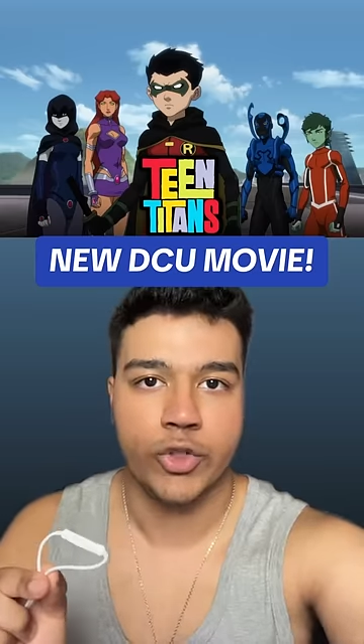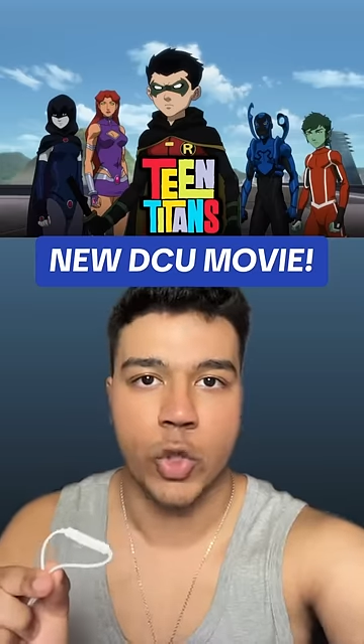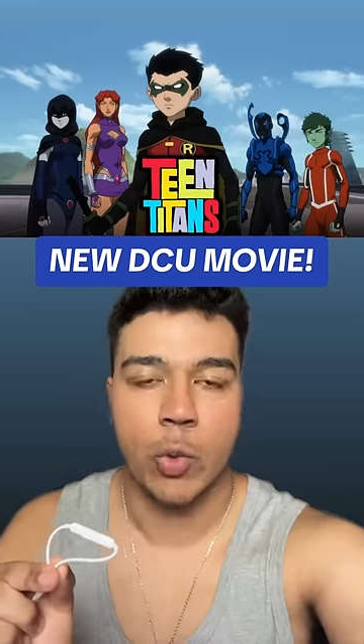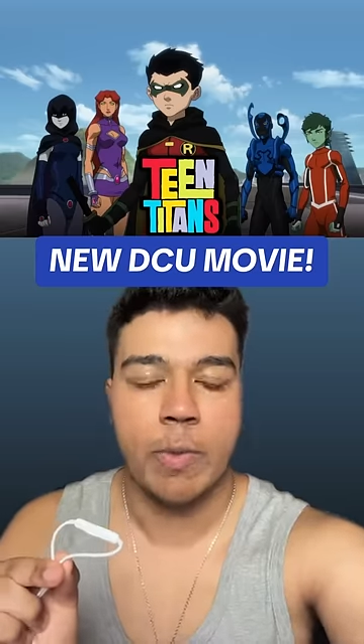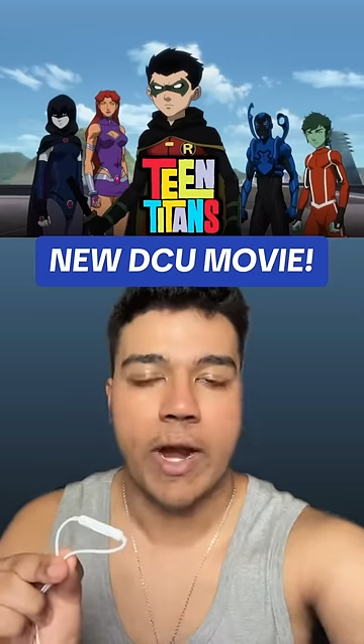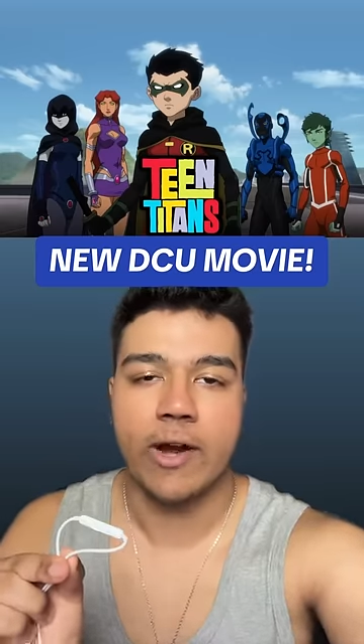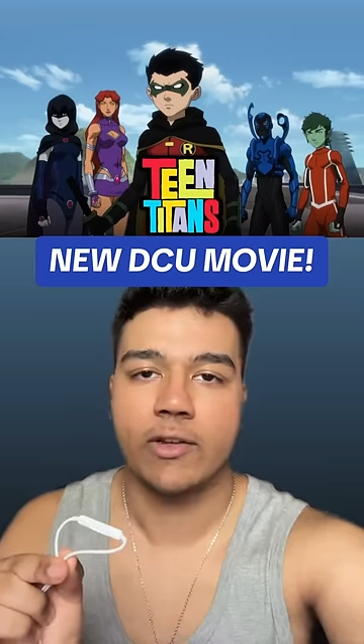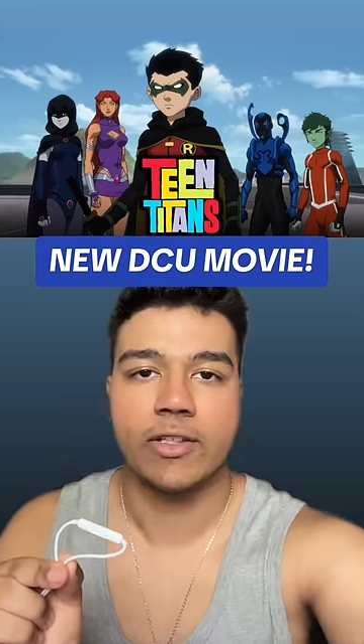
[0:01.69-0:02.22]
So
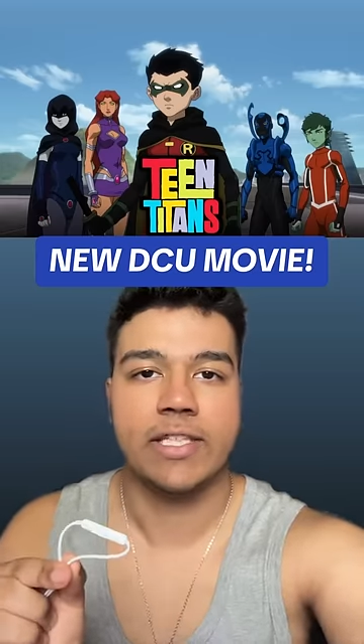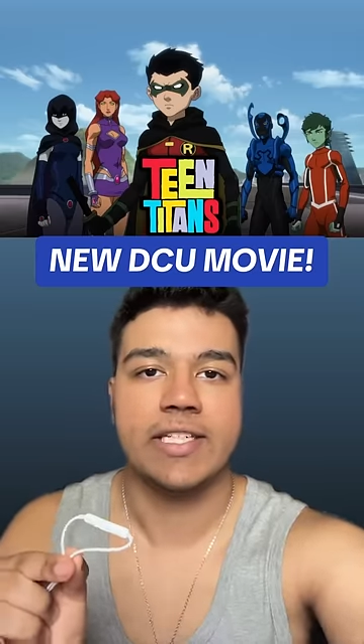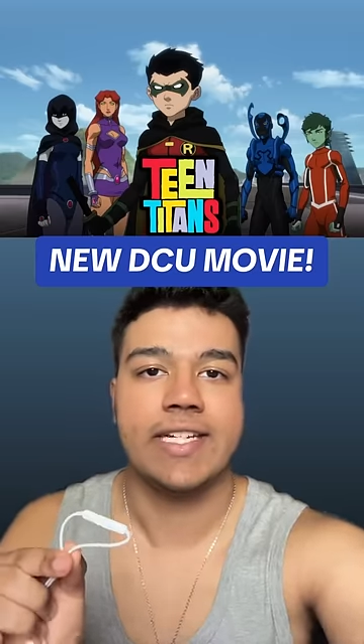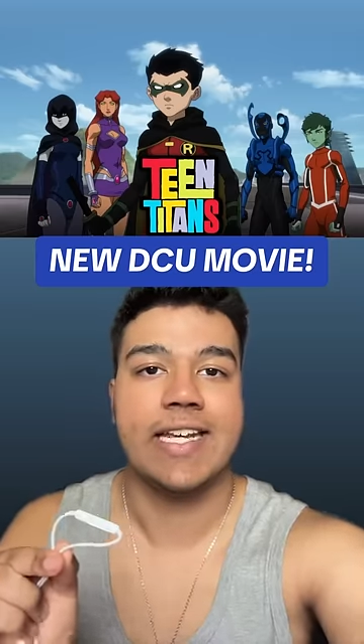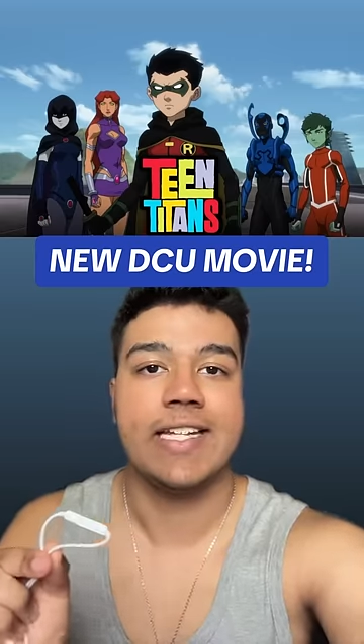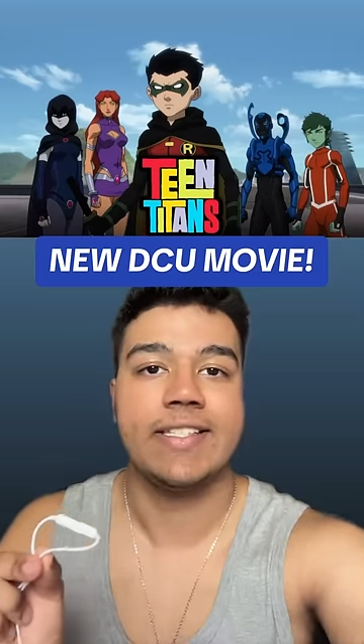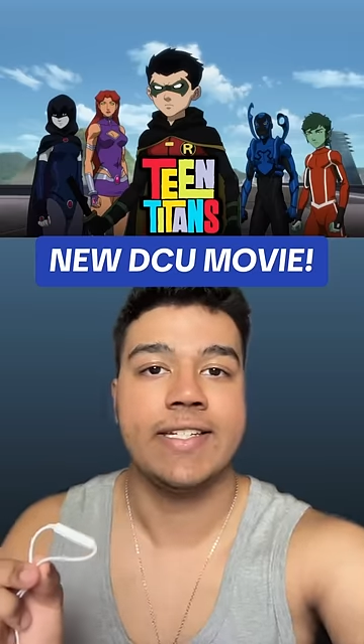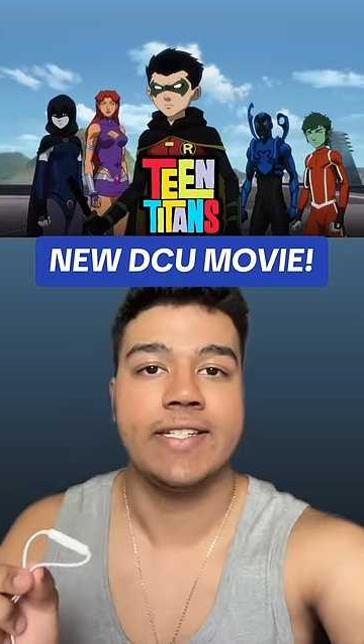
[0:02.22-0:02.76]
apparently
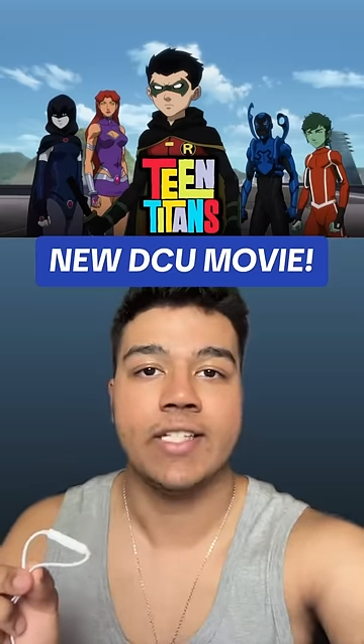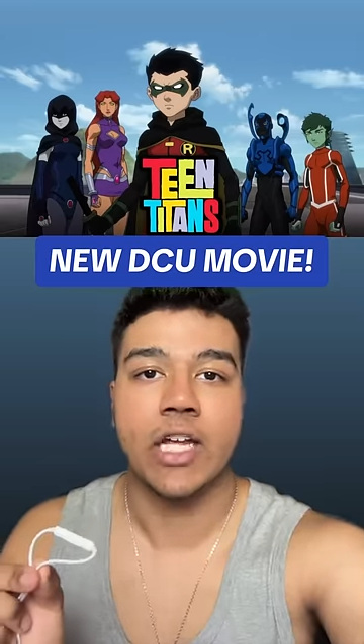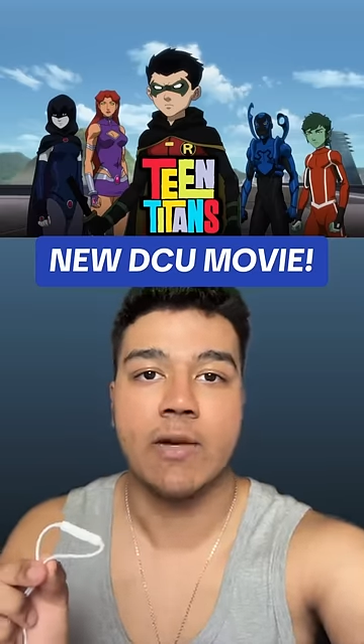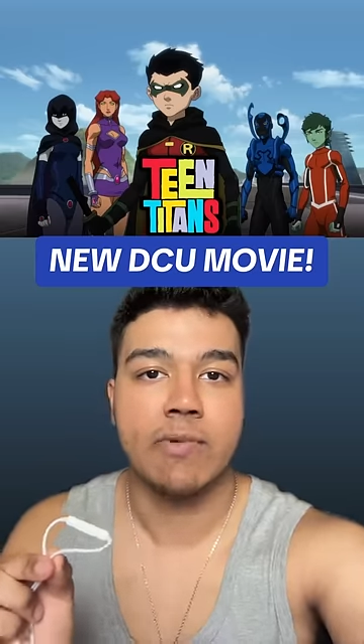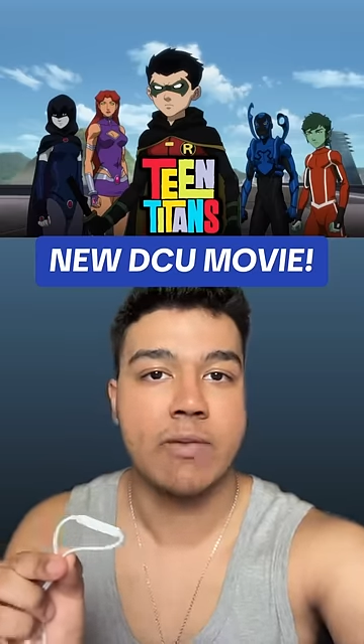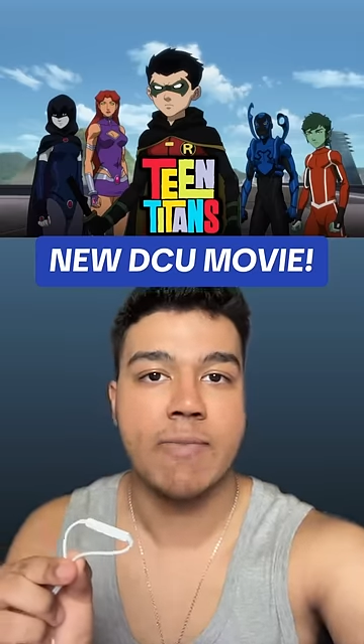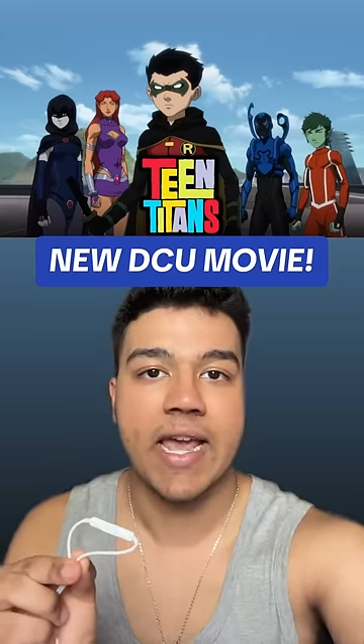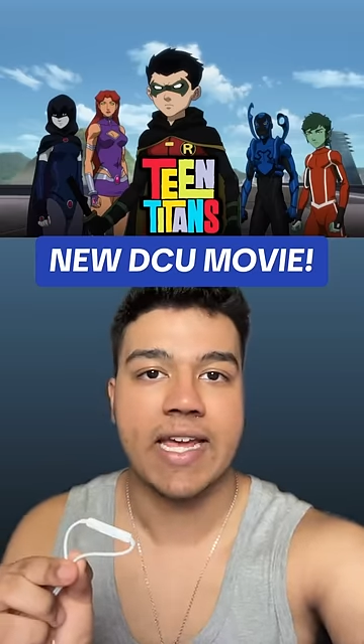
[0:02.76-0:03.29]
DC is going
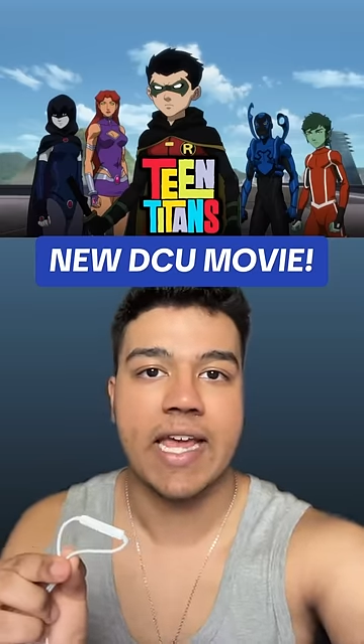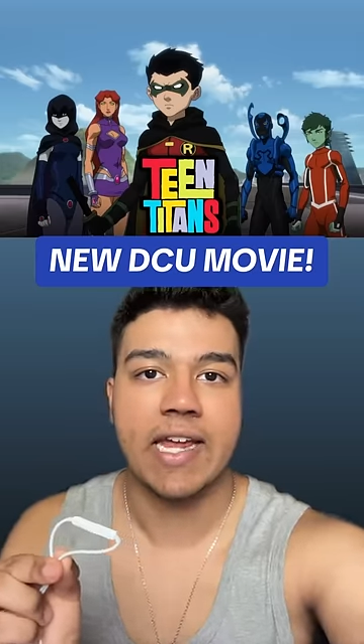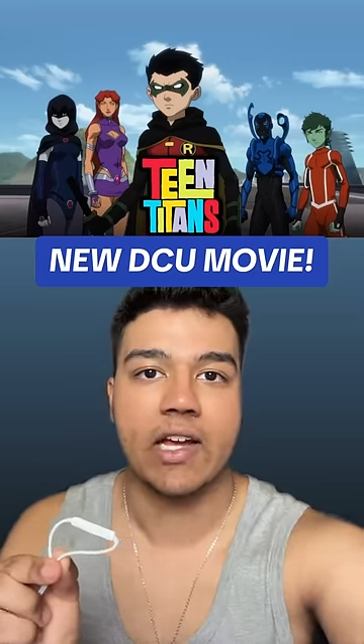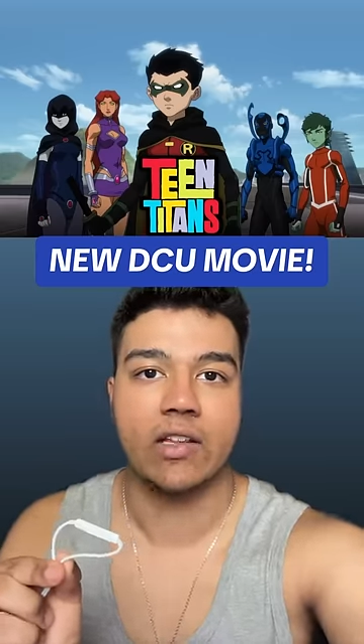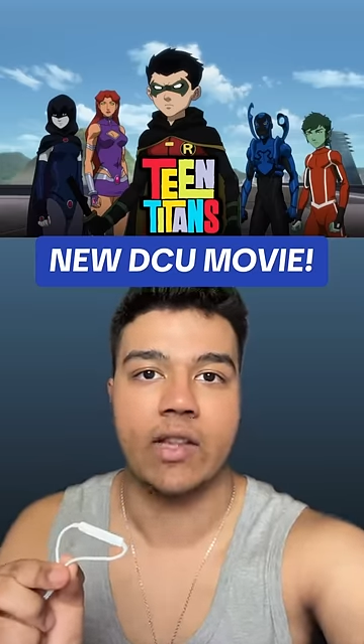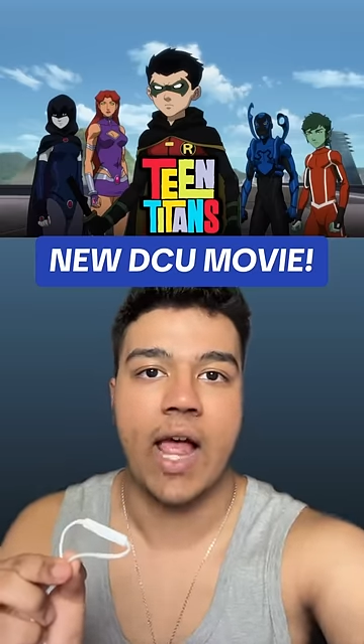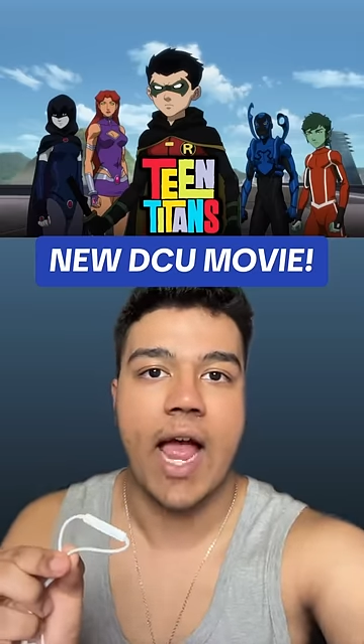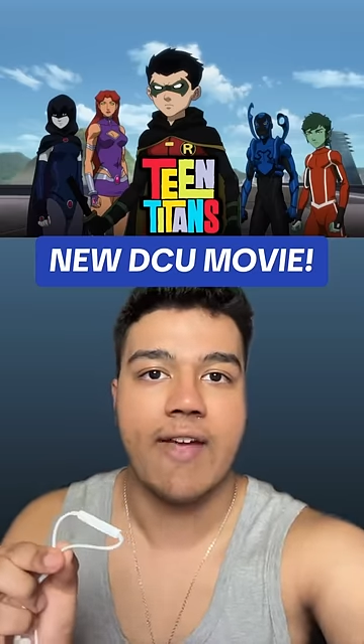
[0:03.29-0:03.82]
to be making
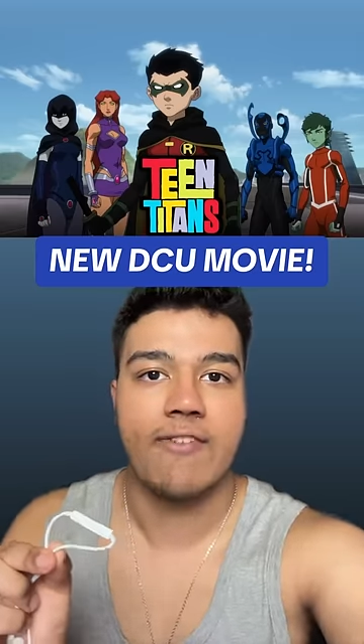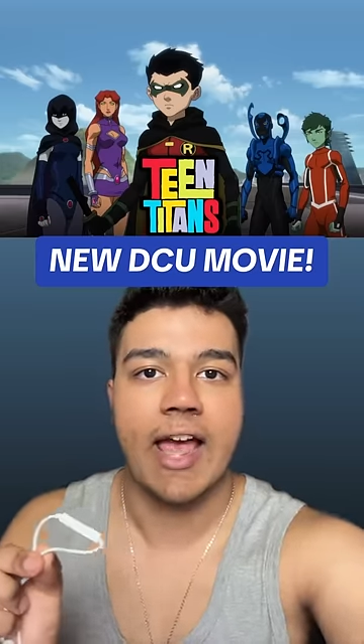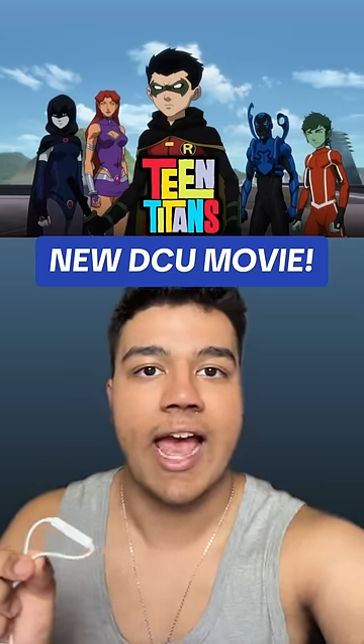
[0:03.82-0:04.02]
a live